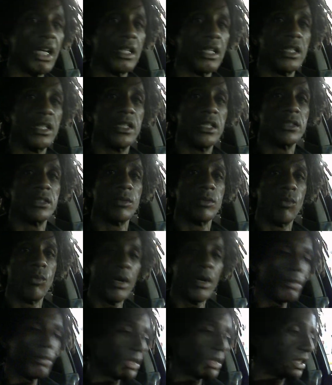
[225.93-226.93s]
as a
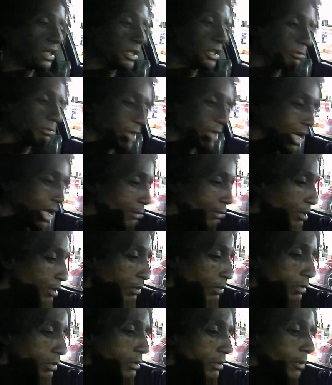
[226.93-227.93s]
weapon against black
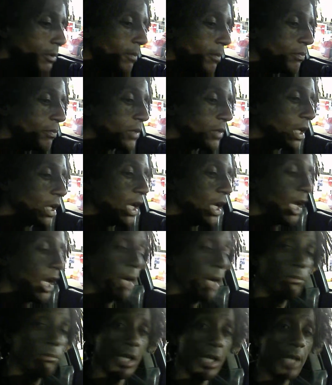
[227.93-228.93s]
people. Now,
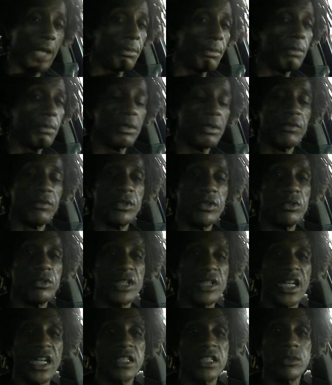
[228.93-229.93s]
black people have used
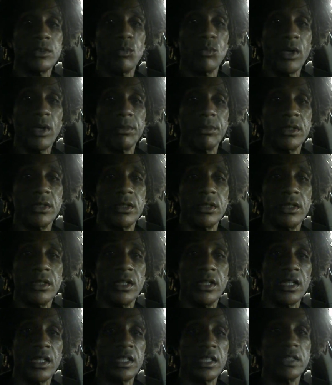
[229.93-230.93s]
y'all as a weapon
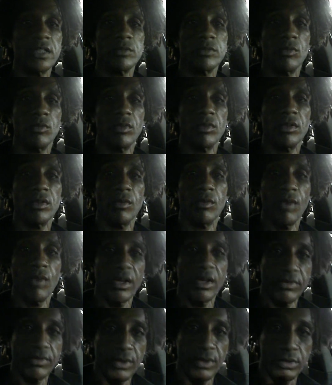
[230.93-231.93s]
against white
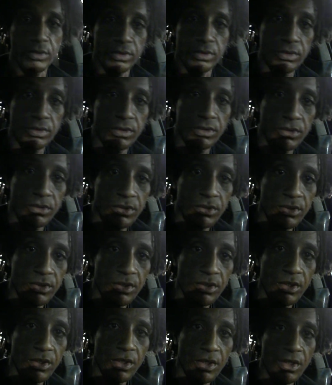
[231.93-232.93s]
folks.
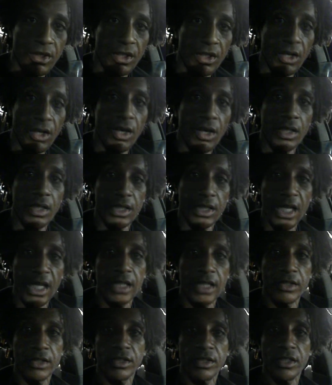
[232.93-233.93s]
Or a ladder
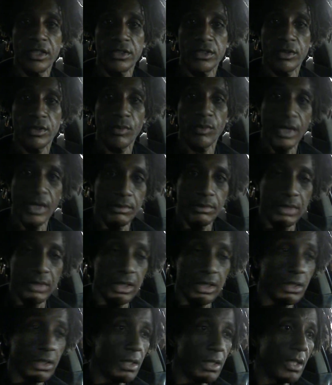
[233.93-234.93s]
to get to the white man.
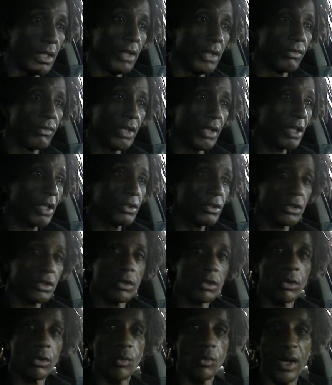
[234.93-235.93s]
They can just
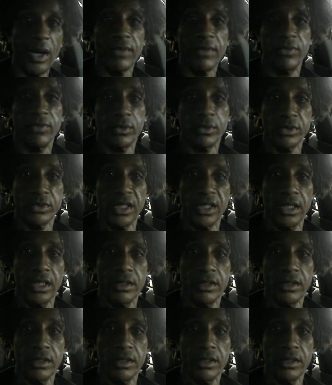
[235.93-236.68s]
go to white folks now.